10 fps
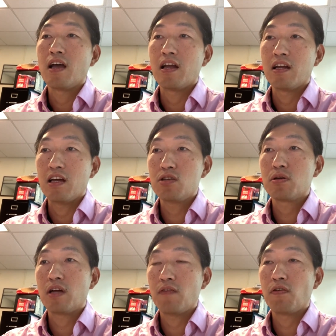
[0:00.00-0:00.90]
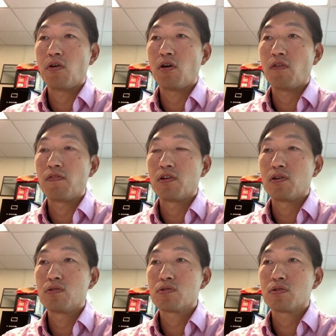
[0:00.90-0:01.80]
And each level of the
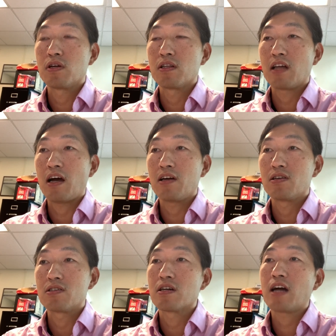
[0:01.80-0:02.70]
nutrient diet